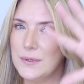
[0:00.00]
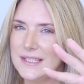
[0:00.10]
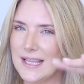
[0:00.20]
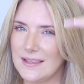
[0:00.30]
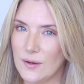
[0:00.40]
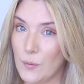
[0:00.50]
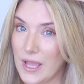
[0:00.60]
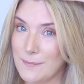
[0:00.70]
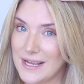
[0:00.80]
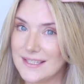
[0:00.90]
would say the
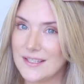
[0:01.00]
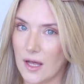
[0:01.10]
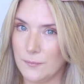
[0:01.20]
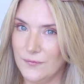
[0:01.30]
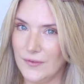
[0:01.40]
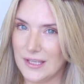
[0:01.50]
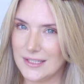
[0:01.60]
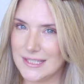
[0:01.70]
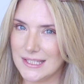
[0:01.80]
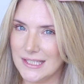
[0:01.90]
way my scalp
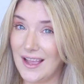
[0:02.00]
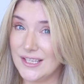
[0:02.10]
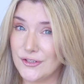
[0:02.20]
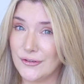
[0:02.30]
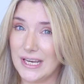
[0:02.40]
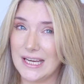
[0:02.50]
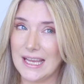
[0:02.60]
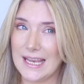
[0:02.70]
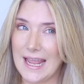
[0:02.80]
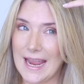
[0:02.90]
feels,
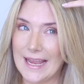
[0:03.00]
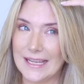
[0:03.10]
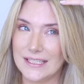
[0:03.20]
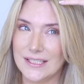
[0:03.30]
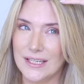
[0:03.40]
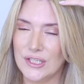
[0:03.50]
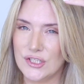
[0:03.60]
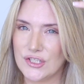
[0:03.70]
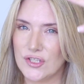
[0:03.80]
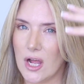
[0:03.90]
hydrated and
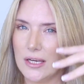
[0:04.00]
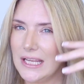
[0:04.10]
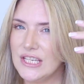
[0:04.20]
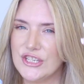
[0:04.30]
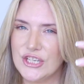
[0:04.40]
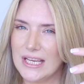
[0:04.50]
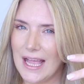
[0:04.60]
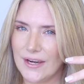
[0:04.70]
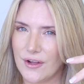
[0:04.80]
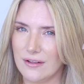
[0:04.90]
just not itchy
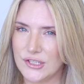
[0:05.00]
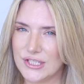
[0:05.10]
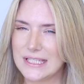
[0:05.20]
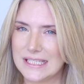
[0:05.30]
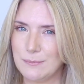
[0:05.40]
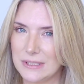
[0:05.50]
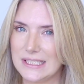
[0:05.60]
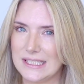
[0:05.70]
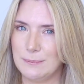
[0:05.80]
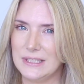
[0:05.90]
at all, just
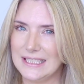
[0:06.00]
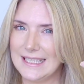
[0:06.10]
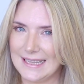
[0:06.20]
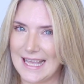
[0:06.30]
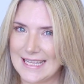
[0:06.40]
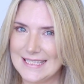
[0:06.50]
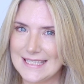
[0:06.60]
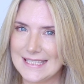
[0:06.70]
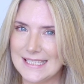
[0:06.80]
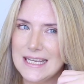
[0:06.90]
deeply
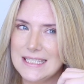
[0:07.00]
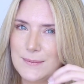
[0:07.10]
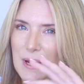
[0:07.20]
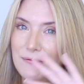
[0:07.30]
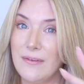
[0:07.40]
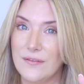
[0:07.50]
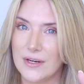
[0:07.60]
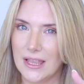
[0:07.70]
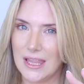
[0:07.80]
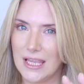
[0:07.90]
cleansed, is my
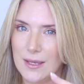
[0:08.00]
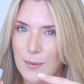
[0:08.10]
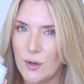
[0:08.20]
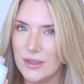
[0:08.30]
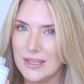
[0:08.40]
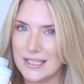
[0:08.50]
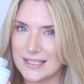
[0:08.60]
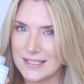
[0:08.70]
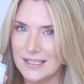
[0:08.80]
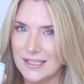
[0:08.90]
favorite thing about
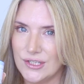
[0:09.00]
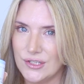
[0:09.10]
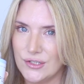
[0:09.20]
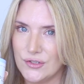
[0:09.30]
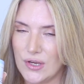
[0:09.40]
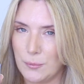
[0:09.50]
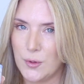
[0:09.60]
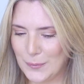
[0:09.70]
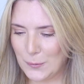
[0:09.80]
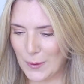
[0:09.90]
this
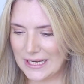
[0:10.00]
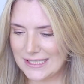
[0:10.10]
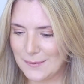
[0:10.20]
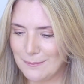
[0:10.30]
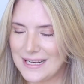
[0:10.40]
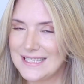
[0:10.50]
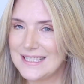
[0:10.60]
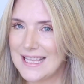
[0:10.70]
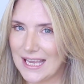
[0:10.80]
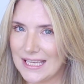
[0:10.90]
shampoo. But wait, my
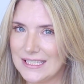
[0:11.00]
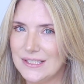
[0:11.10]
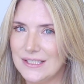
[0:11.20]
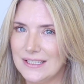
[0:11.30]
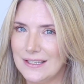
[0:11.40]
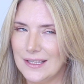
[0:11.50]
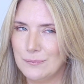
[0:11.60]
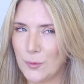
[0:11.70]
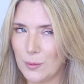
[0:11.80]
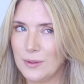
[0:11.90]
second
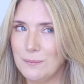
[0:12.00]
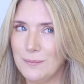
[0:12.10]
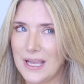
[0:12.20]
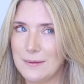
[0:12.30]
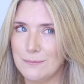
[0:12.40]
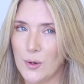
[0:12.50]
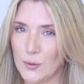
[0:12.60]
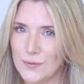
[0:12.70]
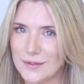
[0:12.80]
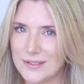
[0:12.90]
and probably my
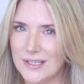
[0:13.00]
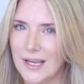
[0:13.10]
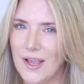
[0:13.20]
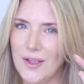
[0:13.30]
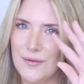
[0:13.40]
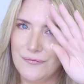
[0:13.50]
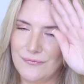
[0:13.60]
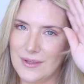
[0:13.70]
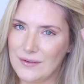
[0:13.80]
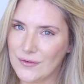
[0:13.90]
most
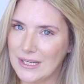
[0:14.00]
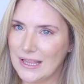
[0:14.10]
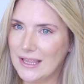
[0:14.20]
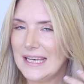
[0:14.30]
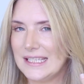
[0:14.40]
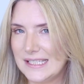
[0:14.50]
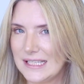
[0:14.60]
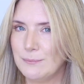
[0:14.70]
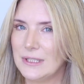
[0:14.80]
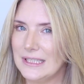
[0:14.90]
favorite, that it
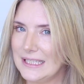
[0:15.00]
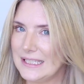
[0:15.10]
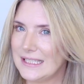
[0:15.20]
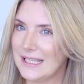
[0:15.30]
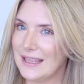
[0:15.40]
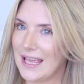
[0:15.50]
deep cleaned the